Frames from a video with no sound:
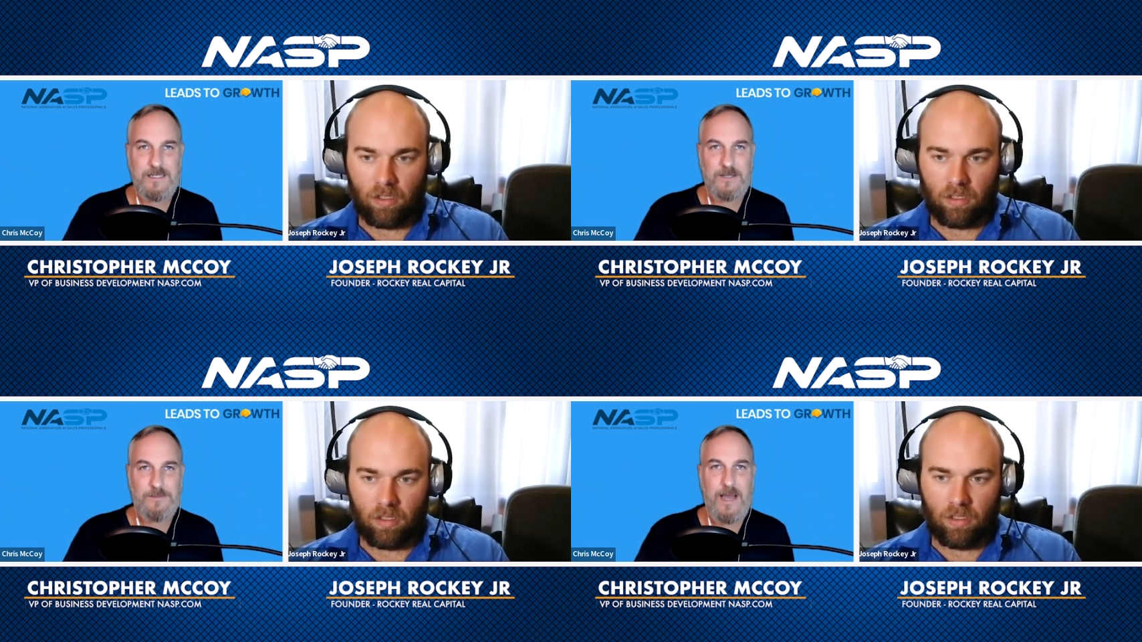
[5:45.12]

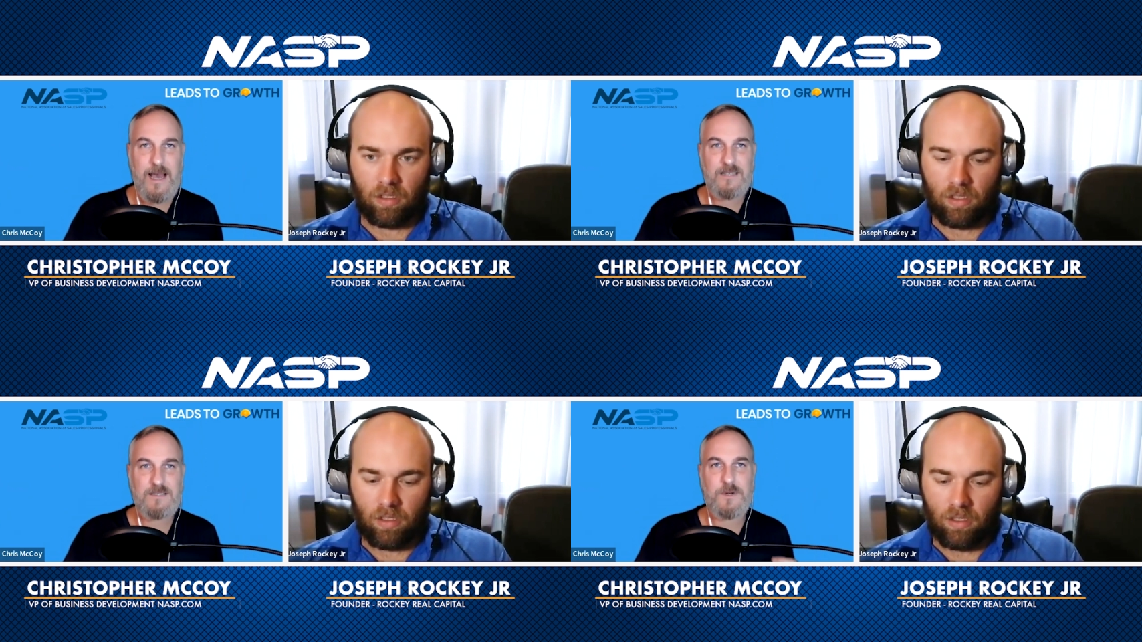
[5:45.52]
Speaker 1: in the
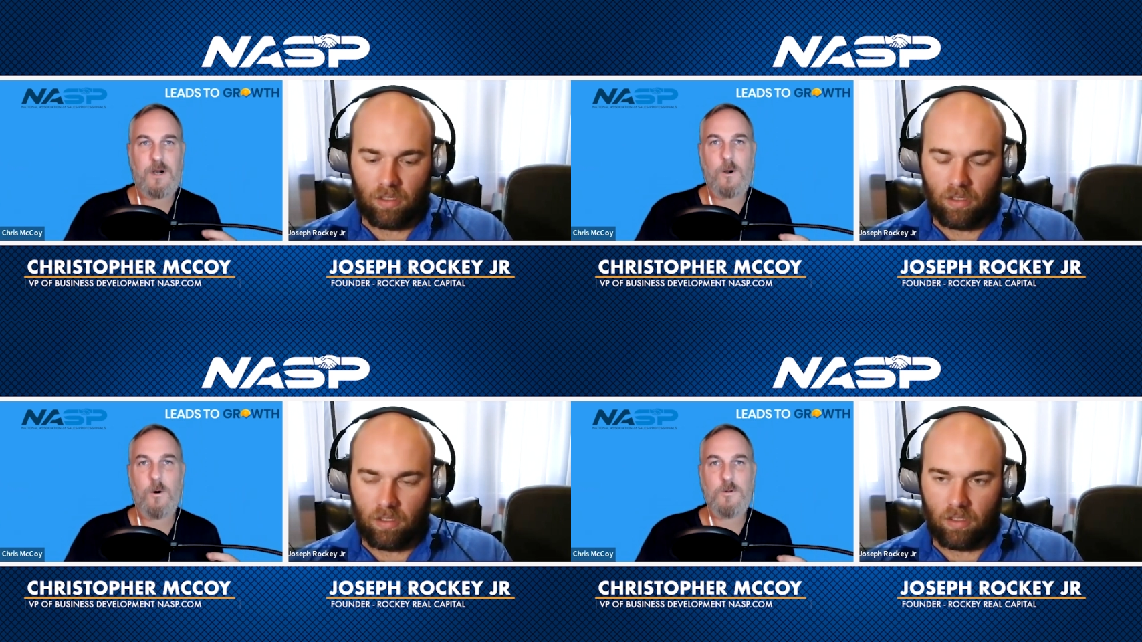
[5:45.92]
past,
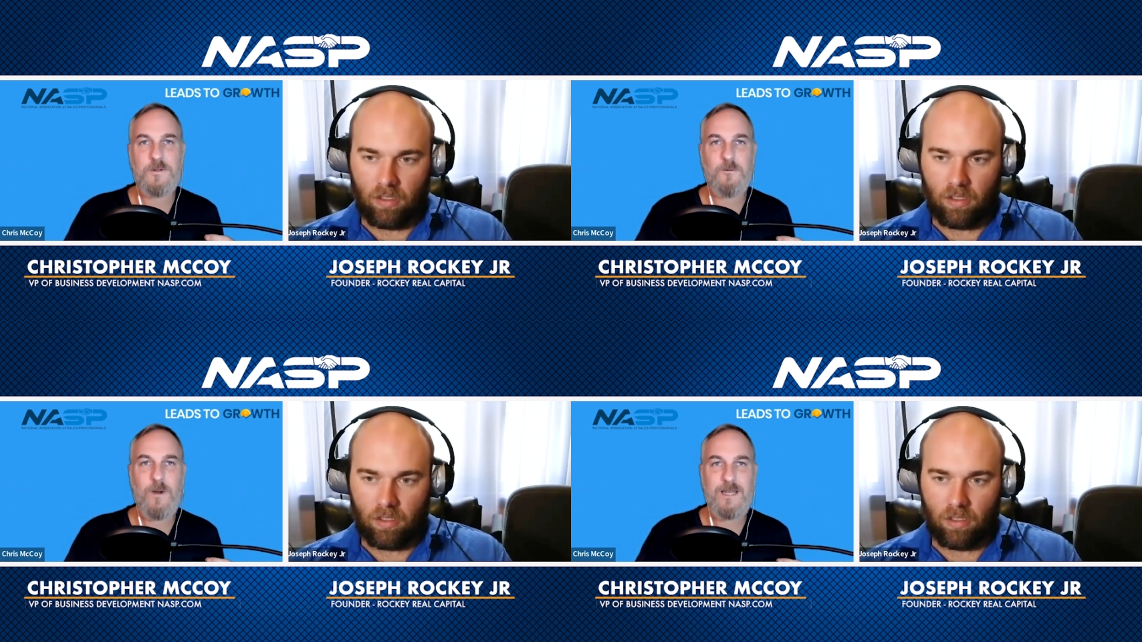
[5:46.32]
but our
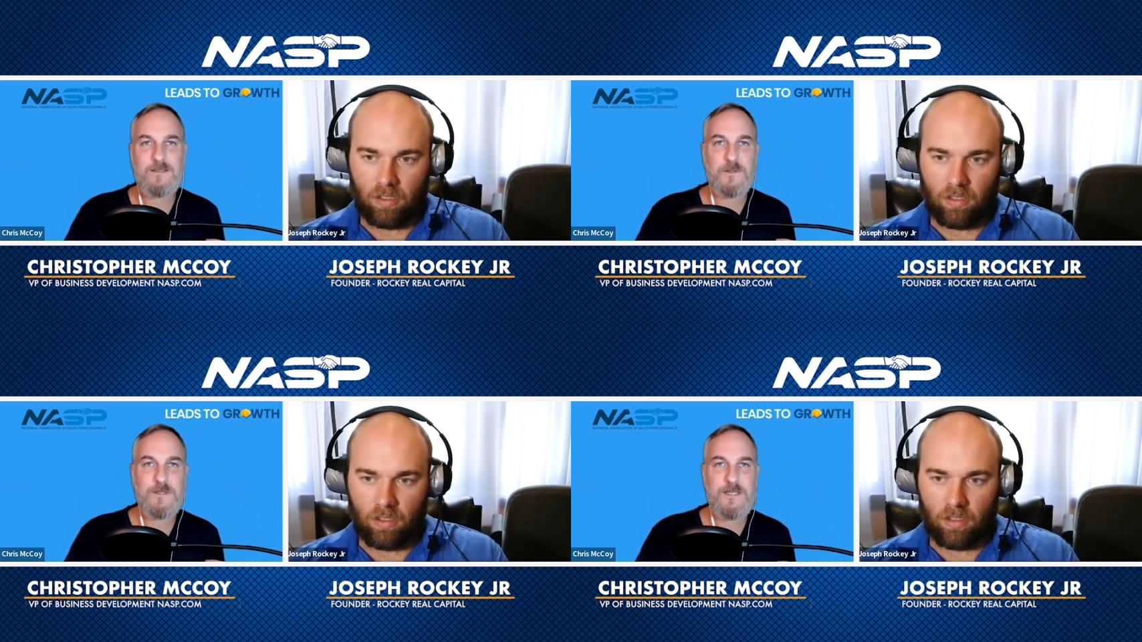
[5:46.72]
only way
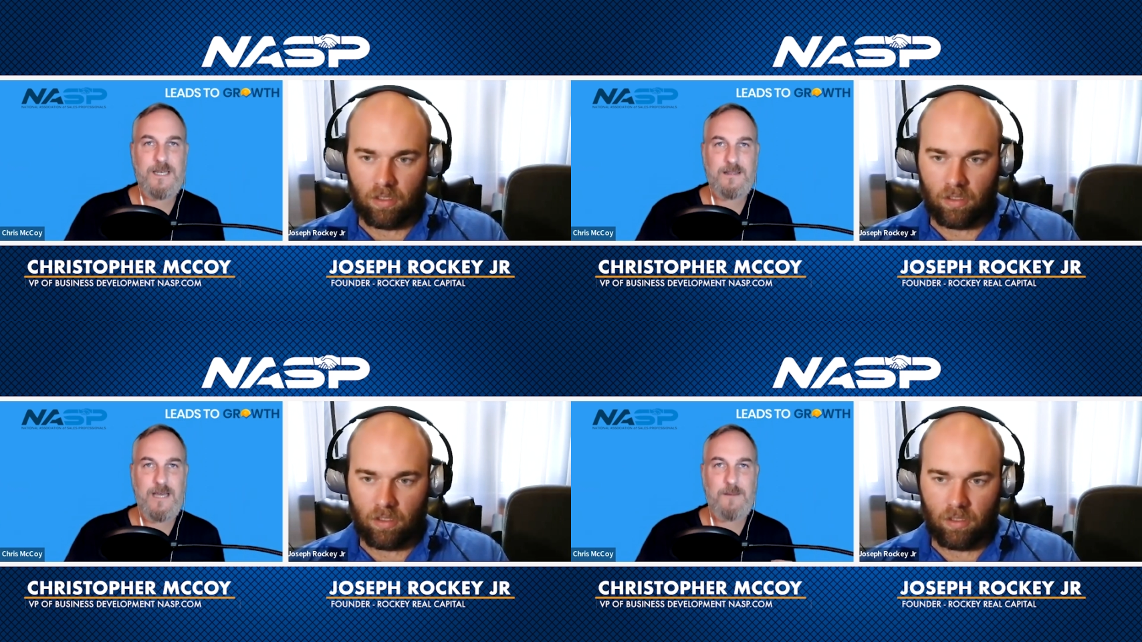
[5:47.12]
to
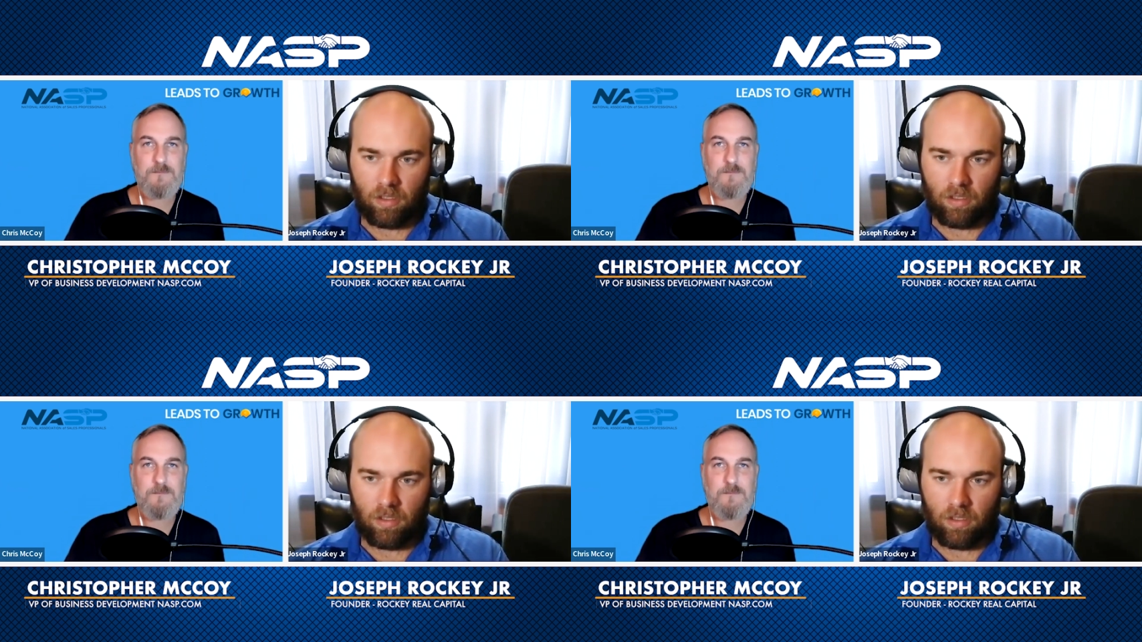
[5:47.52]
get that